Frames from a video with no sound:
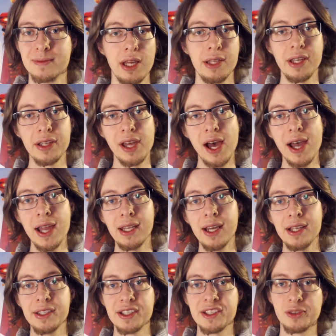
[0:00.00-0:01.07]
Another
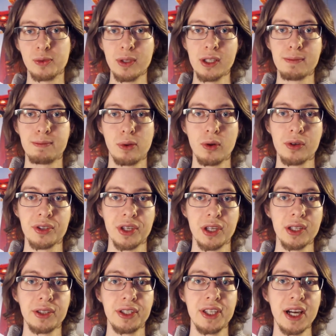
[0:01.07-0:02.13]
highlight is Will
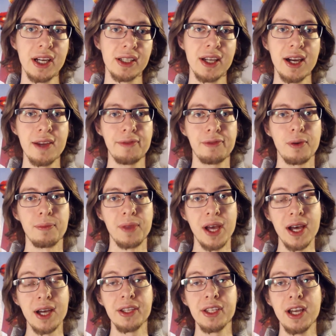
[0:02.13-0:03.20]
Poulter, the young guy from
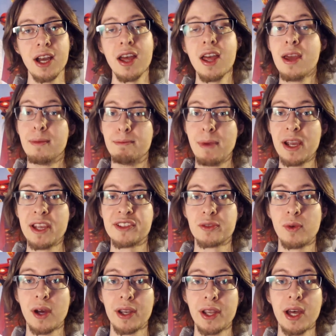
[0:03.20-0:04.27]
Narnia, Maze
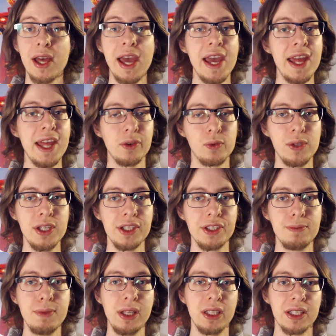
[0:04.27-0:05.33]
Runner and We're the
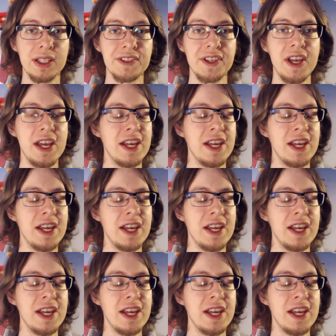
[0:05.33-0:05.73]
Millers.